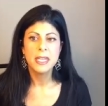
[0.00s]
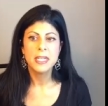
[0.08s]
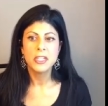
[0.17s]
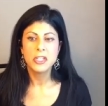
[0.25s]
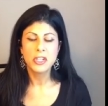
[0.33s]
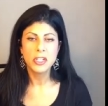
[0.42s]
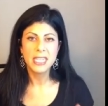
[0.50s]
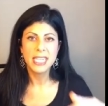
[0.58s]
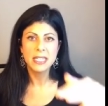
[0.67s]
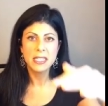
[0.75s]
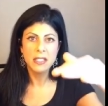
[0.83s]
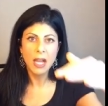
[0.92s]
You're going to eat
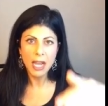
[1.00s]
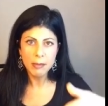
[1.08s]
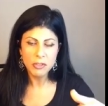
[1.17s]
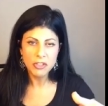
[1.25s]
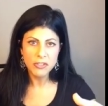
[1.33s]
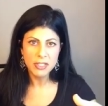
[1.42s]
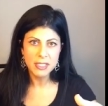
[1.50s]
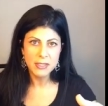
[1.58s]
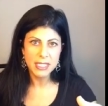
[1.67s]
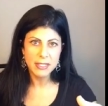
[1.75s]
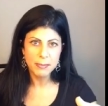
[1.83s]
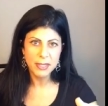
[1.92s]
in a
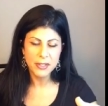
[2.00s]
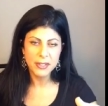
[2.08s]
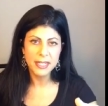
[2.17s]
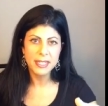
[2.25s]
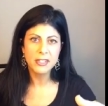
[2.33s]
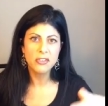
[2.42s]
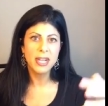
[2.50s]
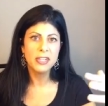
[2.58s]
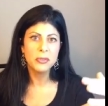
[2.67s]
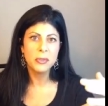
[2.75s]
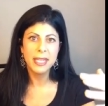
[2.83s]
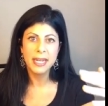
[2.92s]
time-restricted period. Try
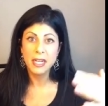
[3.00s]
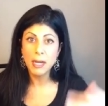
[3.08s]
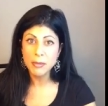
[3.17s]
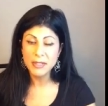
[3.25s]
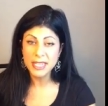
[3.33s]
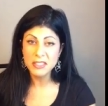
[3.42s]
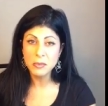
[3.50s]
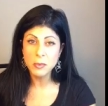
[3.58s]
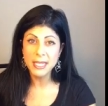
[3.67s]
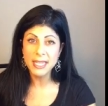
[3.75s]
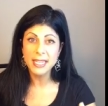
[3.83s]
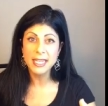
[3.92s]
doing that a couple days a
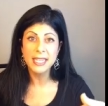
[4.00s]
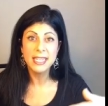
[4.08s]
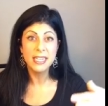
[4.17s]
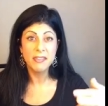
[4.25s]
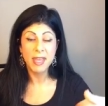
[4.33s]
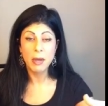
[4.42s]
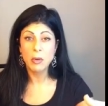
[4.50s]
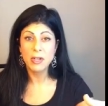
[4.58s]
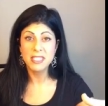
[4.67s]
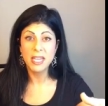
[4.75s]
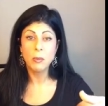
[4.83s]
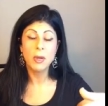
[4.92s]
week. If that
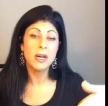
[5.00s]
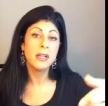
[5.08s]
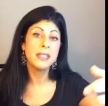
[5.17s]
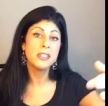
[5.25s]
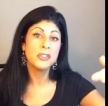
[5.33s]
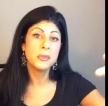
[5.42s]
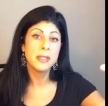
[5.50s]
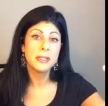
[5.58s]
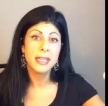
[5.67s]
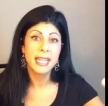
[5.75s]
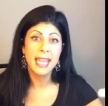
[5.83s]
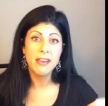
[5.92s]
works out well, then do it
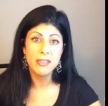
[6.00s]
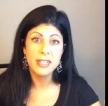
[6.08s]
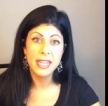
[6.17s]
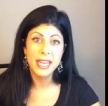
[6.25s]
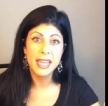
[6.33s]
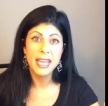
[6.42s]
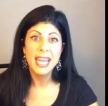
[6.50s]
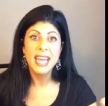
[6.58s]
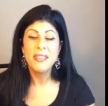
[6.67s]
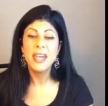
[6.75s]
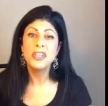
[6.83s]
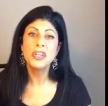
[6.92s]
like every day.
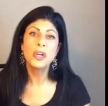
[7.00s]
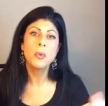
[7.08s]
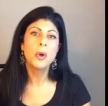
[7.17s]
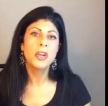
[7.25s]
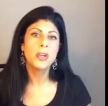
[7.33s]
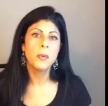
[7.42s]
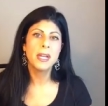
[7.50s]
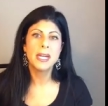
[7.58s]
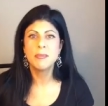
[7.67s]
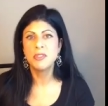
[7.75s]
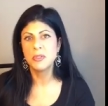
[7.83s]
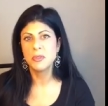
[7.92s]
Then you can work your way
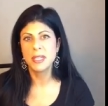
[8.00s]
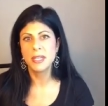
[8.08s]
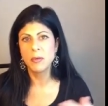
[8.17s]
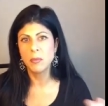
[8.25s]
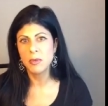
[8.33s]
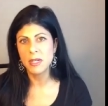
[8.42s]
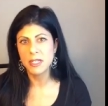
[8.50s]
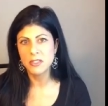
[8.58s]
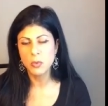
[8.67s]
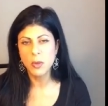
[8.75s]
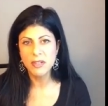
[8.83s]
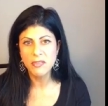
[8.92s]
up to like a
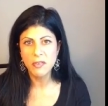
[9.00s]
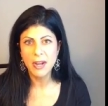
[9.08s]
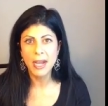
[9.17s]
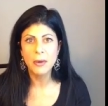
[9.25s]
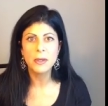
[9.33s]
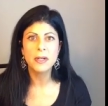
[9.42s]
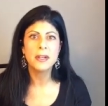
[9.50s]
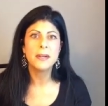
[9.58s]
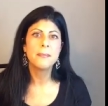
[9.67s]
24-hour